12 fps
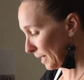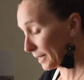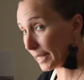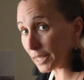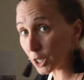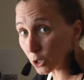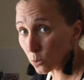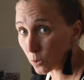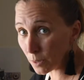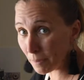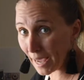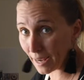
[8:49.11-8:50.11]
Now you're going to
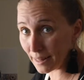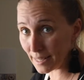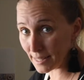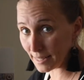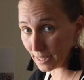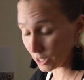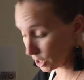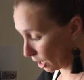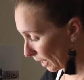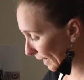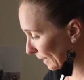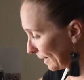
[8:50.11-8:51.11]
want to pack this in
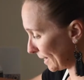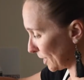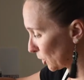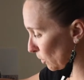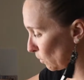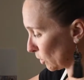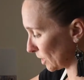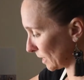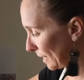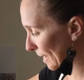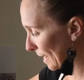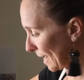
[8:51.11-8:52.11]
tightly. You don't want to
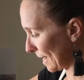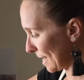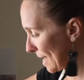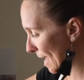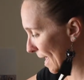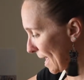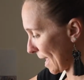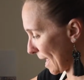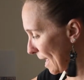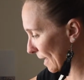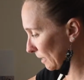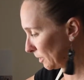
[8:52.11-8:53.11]
let any
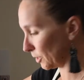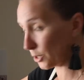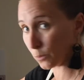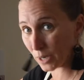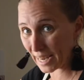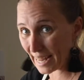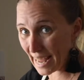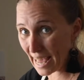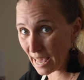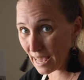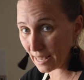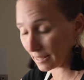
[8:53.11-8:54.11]
air, you don't want any
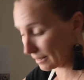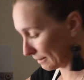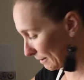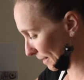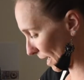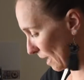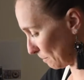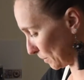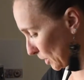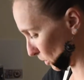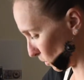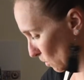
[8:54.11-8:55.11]
air
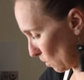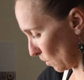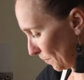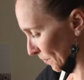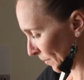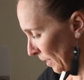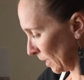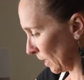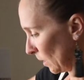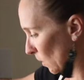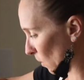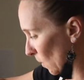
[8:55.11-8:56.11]
gaps or
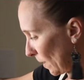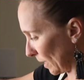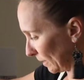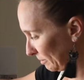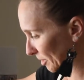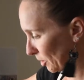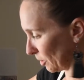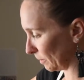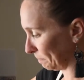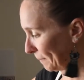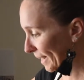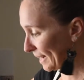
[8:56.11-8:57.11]
you know,
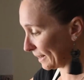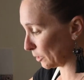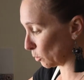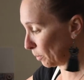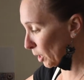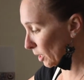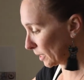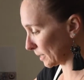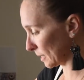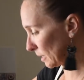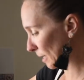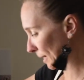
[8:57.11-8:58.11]
any little
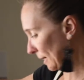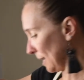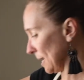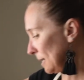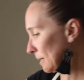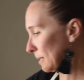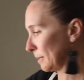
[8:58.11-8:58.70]
pockets like that.